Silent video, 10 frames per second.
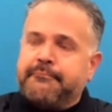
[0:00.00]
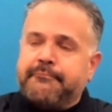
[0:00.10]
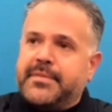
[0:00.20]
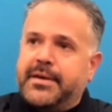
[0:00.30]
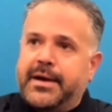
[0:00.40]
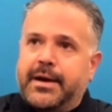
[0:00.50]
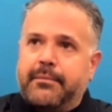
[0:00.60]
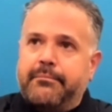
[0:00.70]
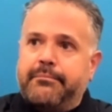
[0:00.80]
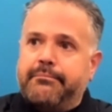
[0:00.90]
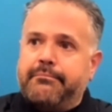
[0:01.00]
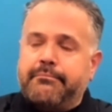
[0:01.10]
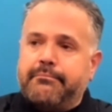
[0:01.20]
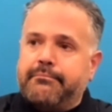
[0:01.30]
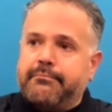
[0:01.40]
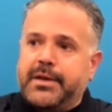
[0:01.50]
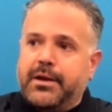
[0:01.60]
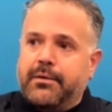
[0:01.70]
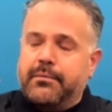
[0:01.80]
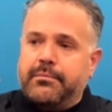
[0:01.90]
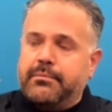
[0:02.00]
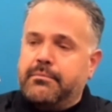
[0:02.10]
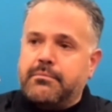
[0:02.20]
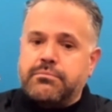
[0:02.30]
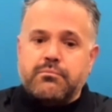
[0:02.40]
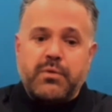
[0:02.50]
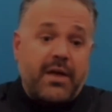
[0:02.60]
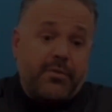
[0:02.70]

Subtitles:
You know, we never do